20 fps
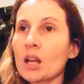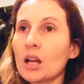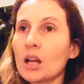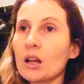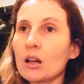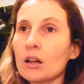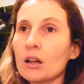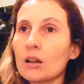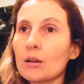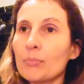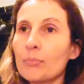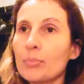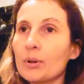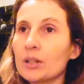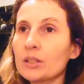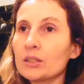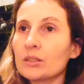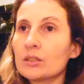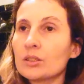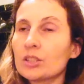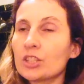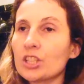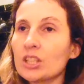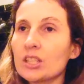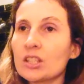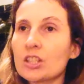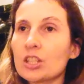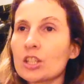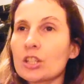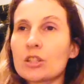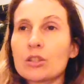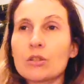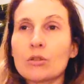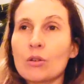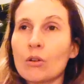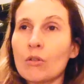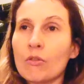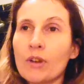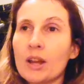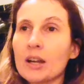uh, but she's just, you
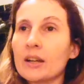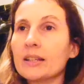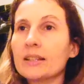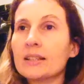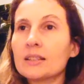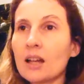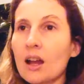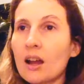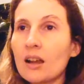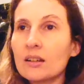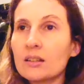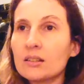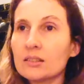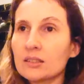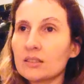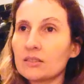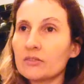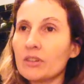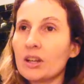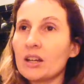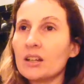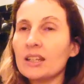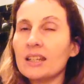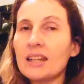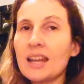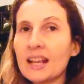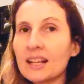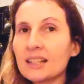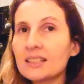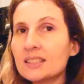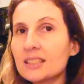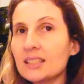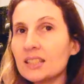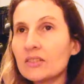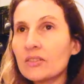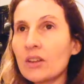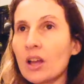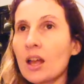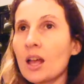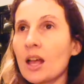know, very tired and very
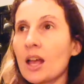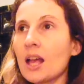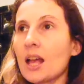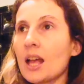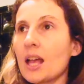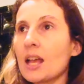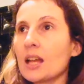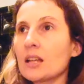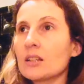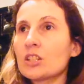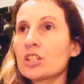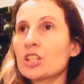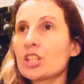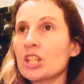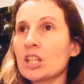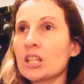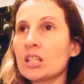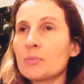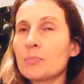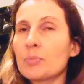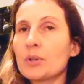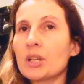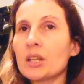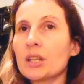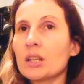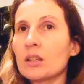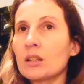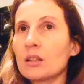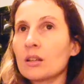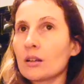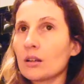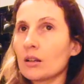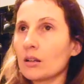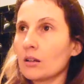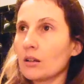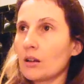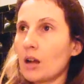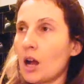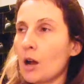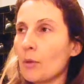negative, and she's bringing
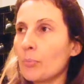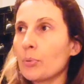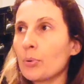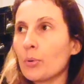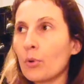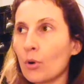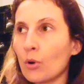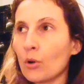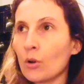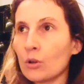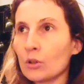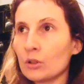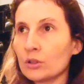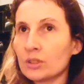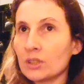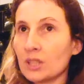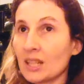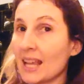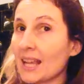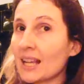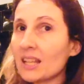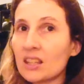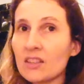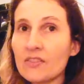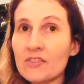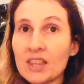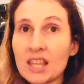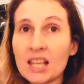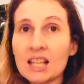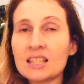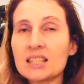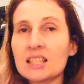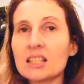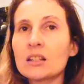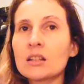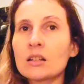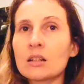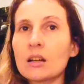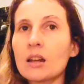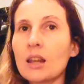uh, up all the negative things
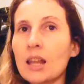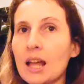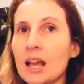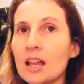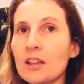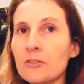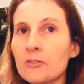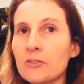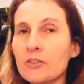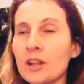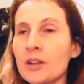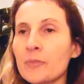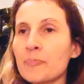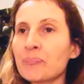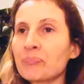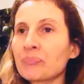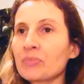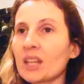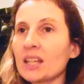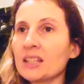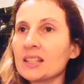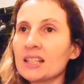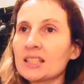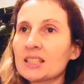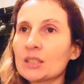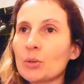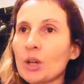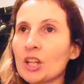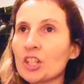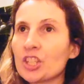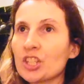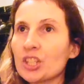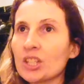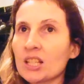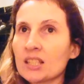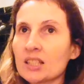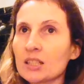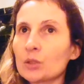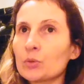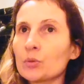in her life, and that's why she
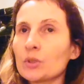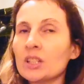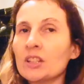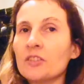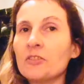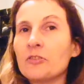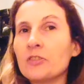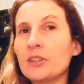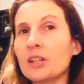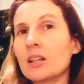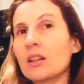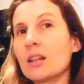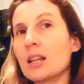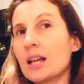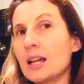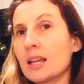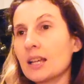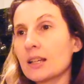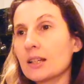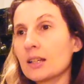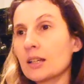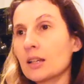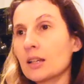doesn't really feel like